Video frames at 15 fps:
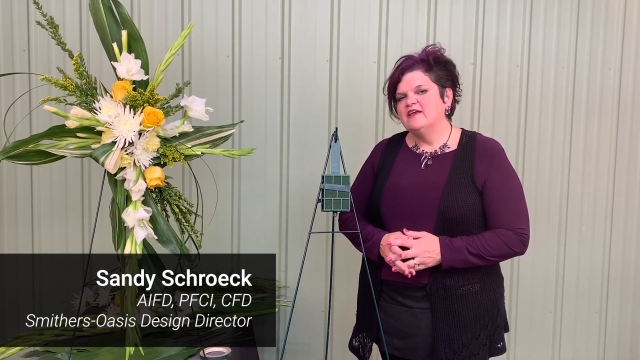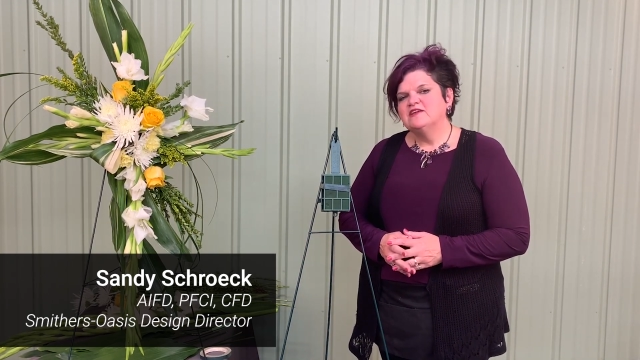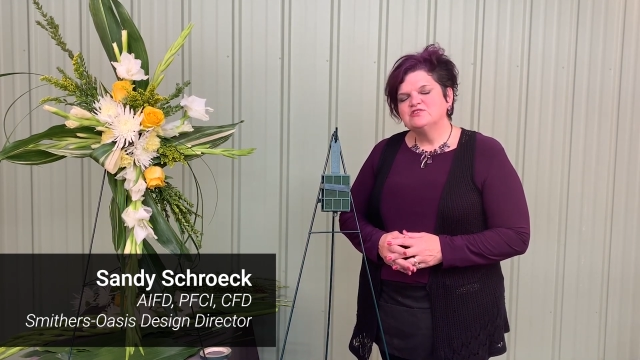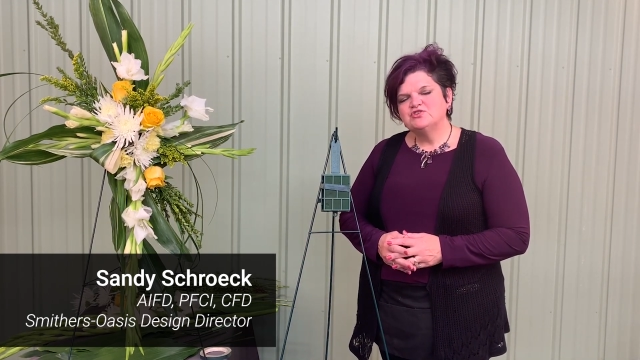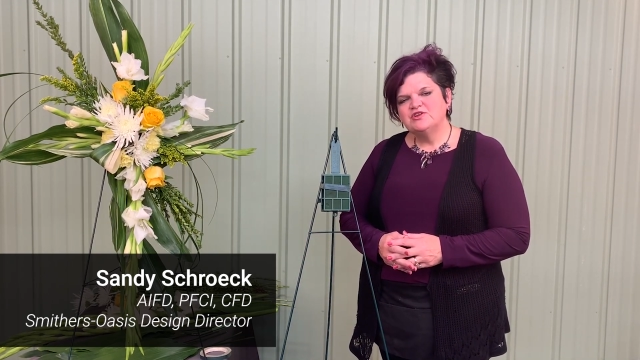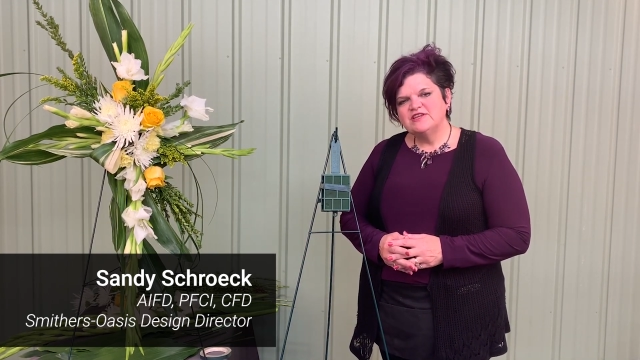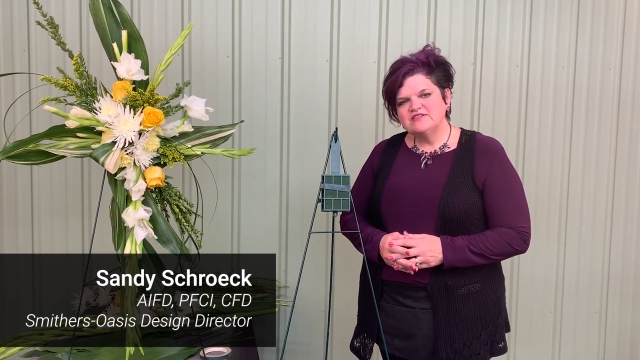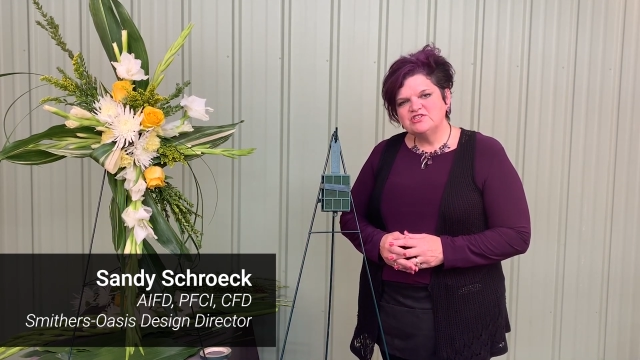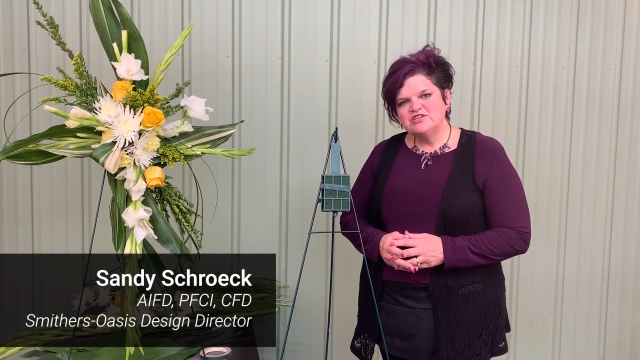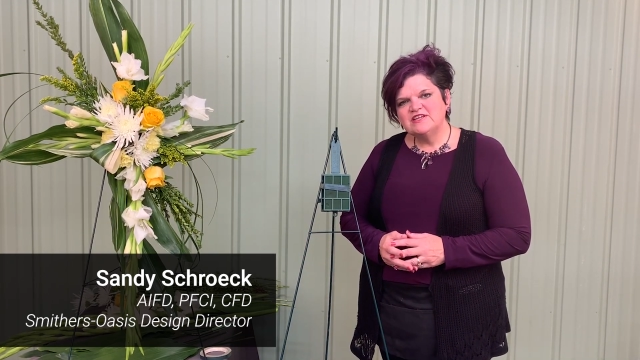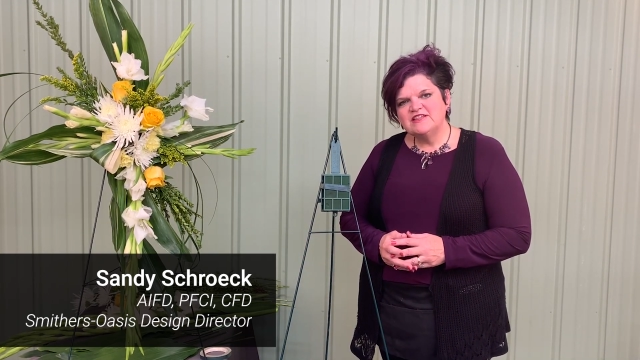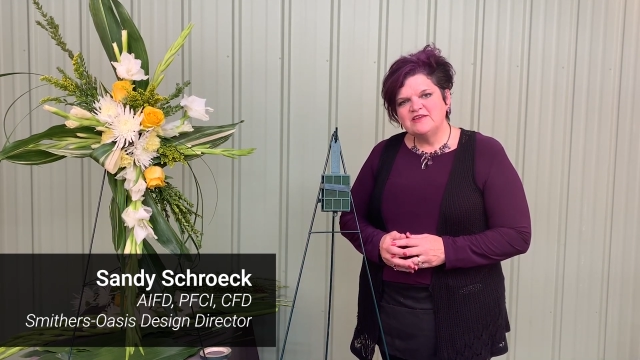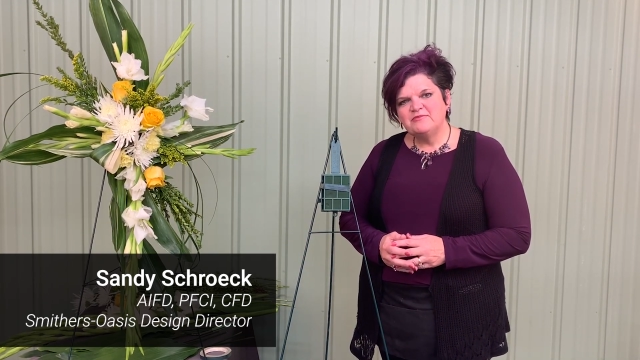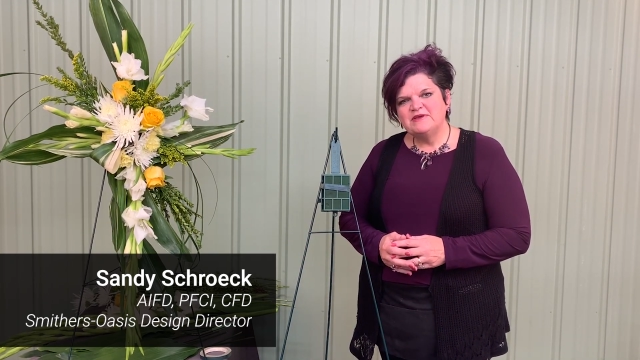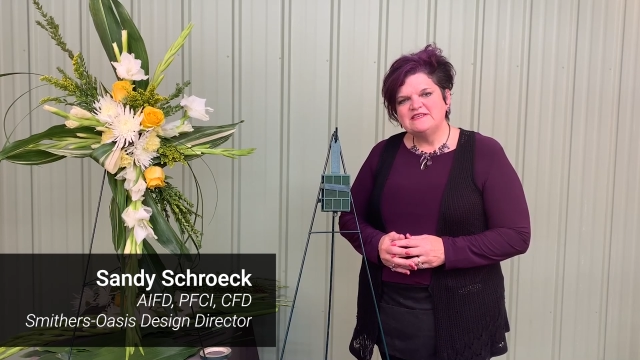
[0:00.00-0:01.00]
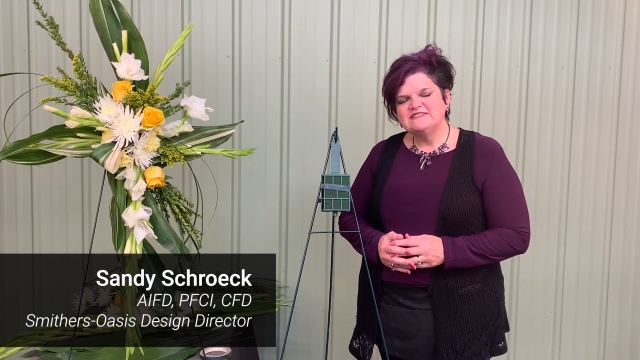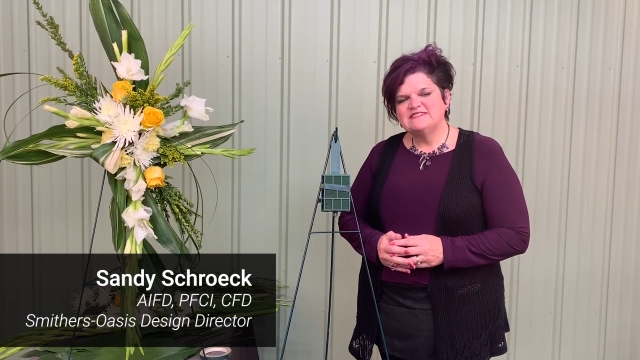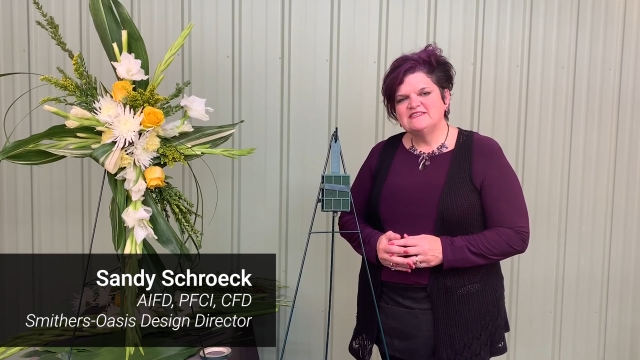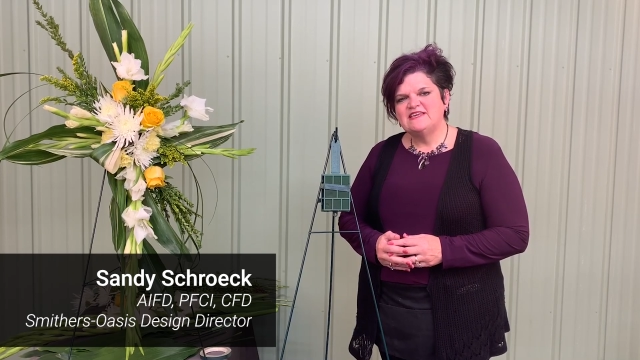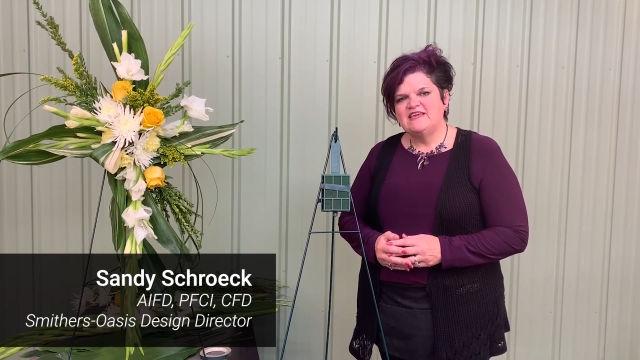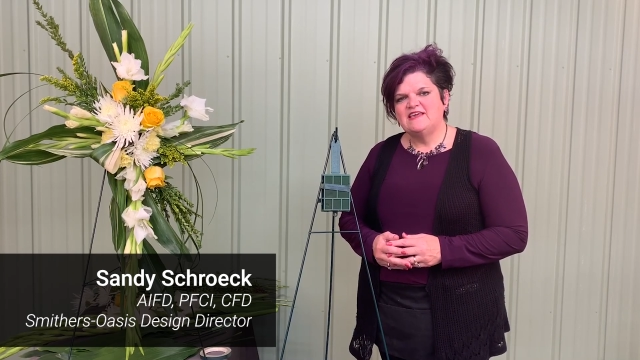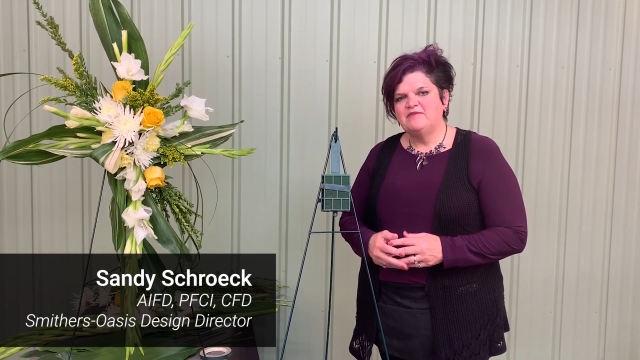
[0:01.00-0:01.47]
Traditionally, we
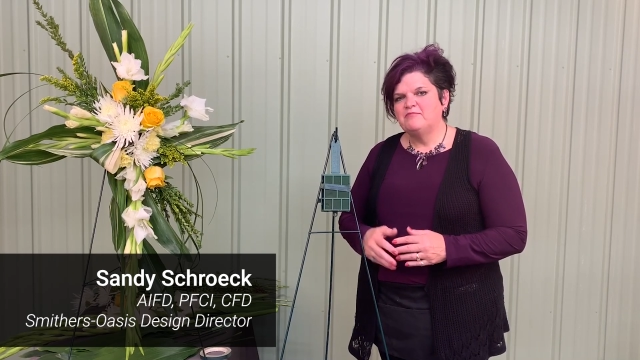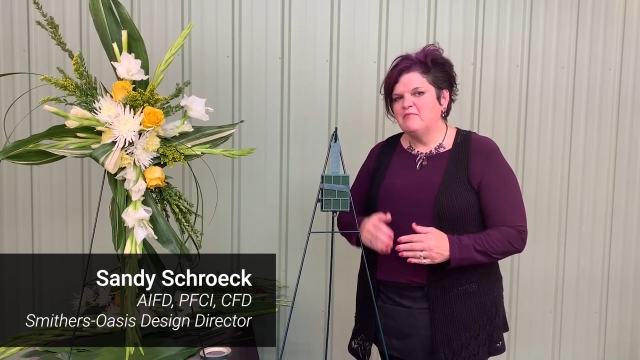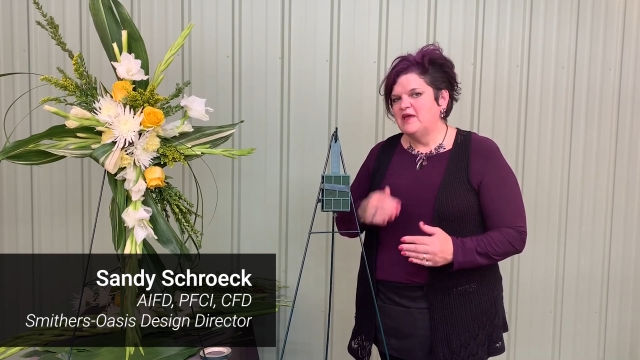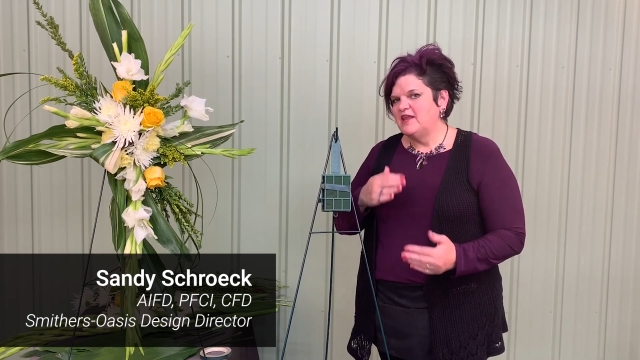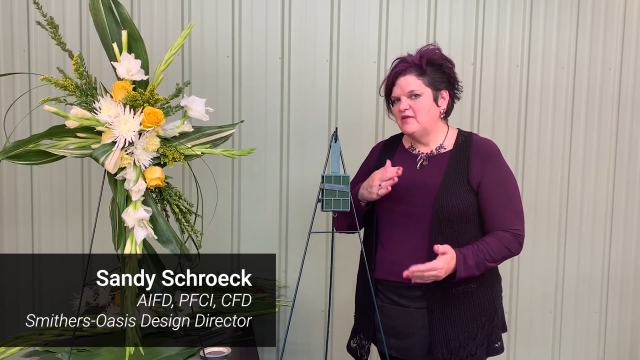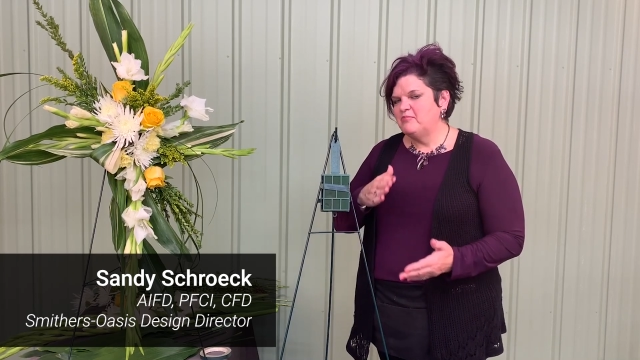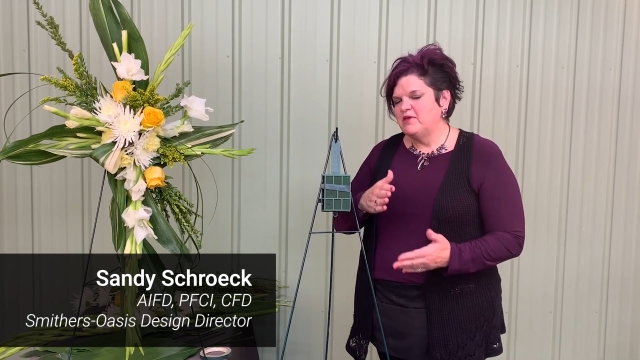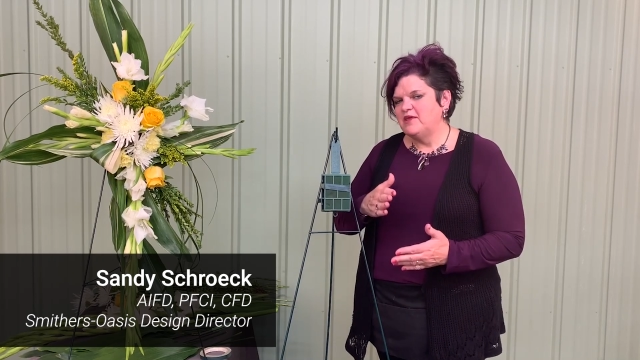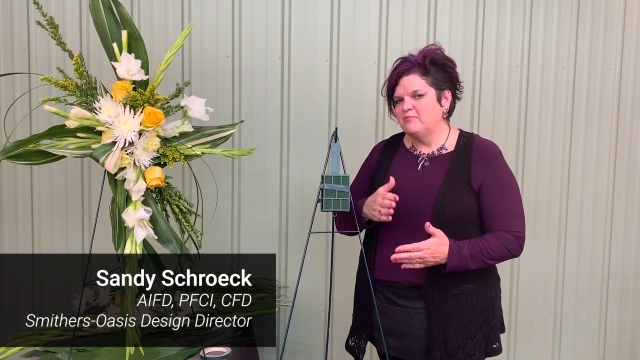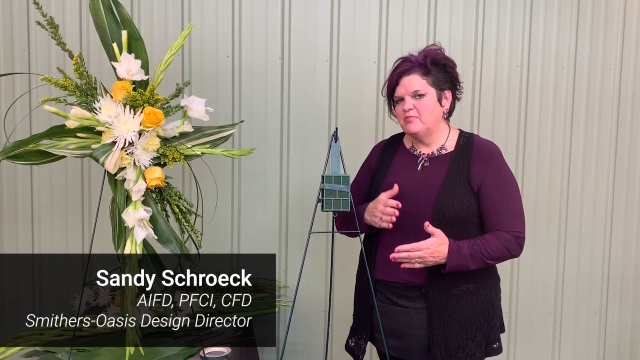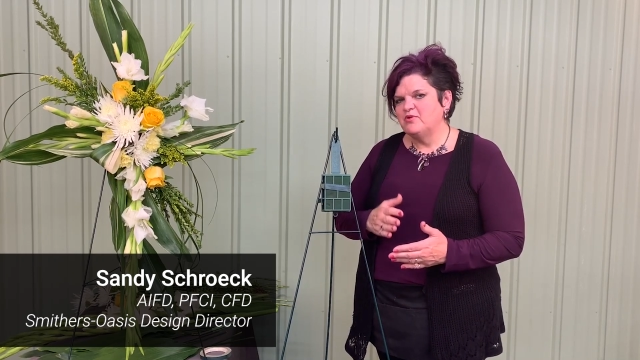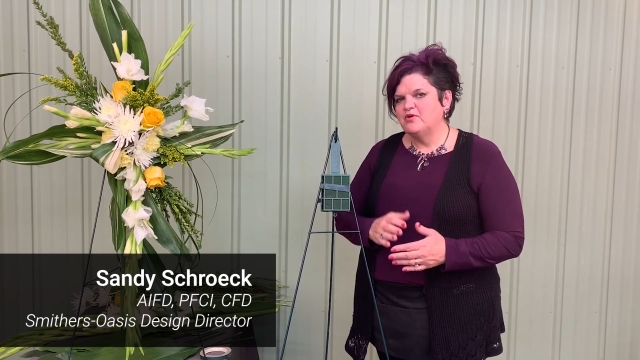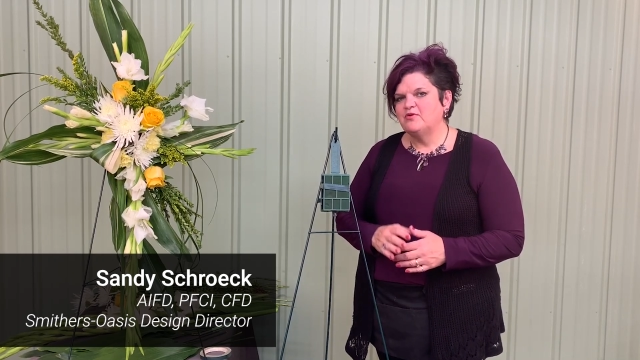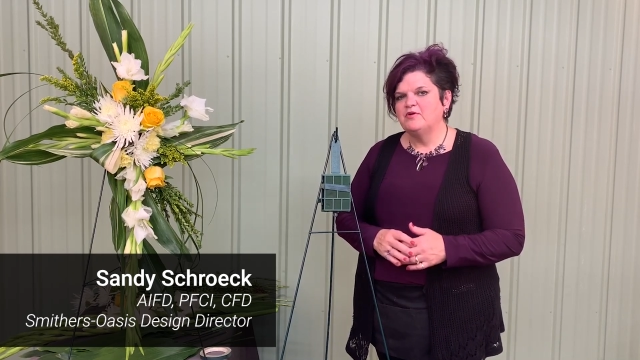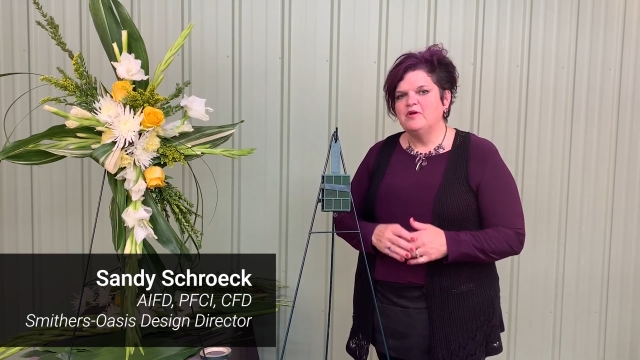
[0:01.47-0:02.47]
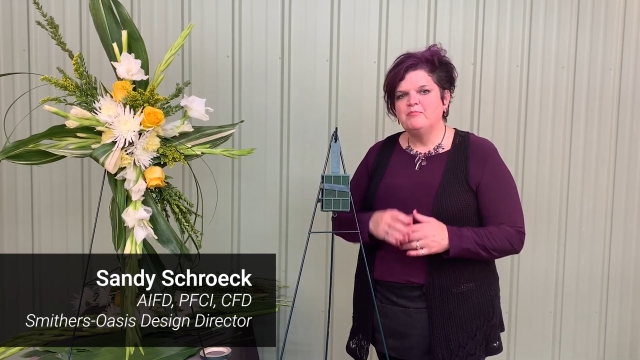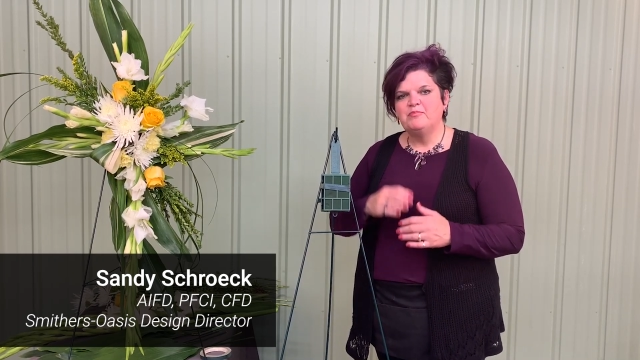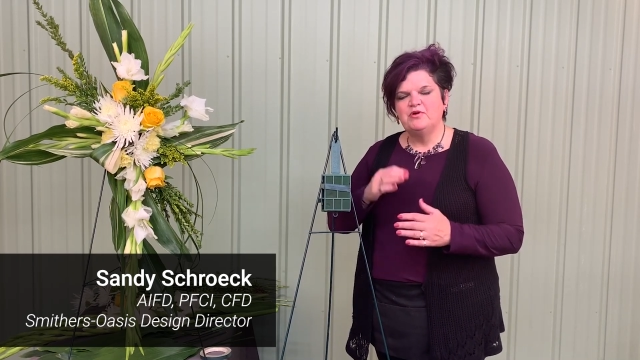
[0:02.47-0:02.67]
see many people